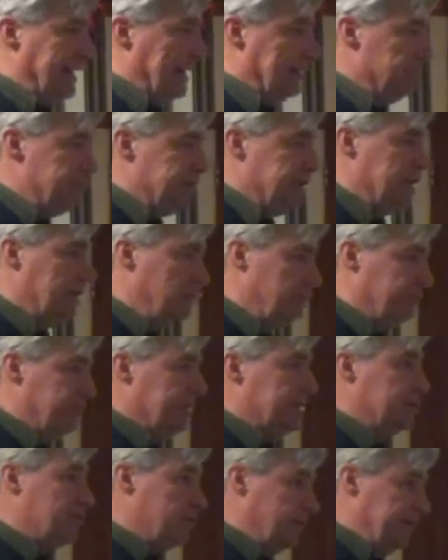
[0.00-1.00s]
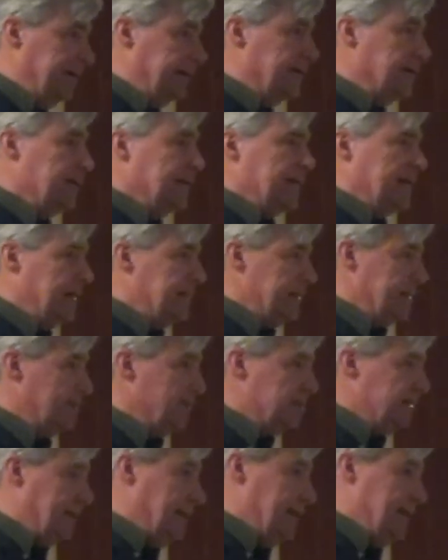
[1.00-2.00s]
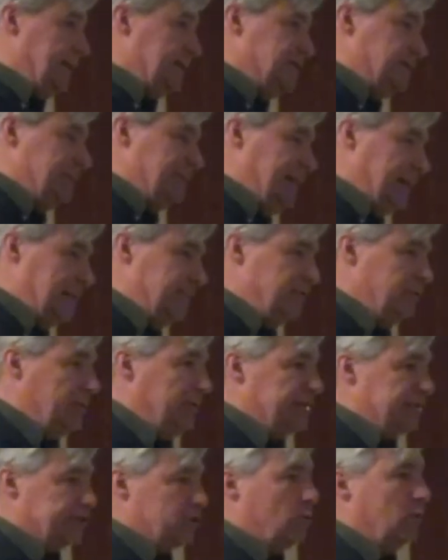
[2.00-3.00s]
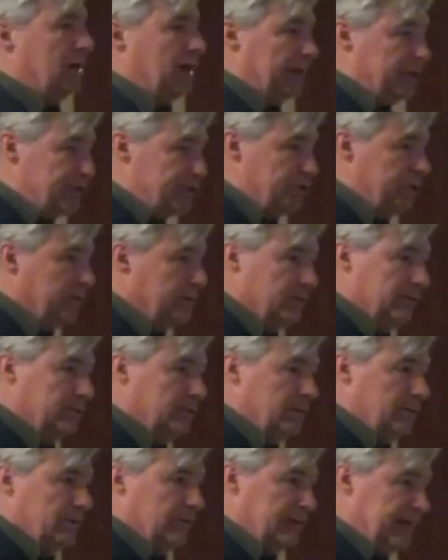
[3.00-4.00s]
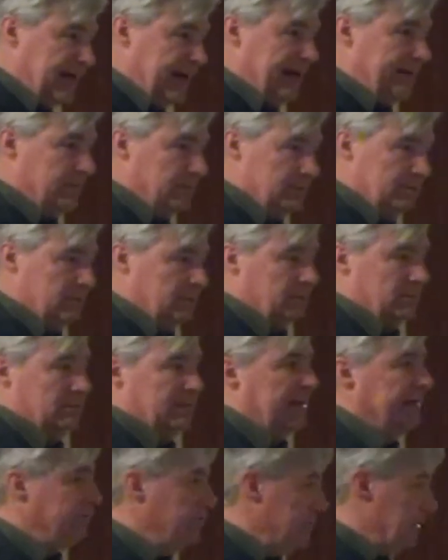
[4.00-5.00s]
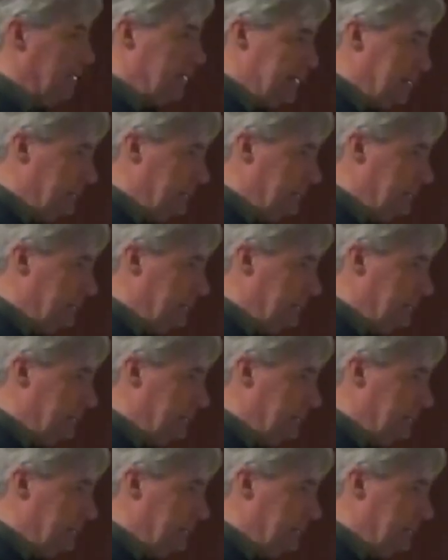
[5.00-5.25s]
an absolute victory and the other side has to be absolutely squashed that everything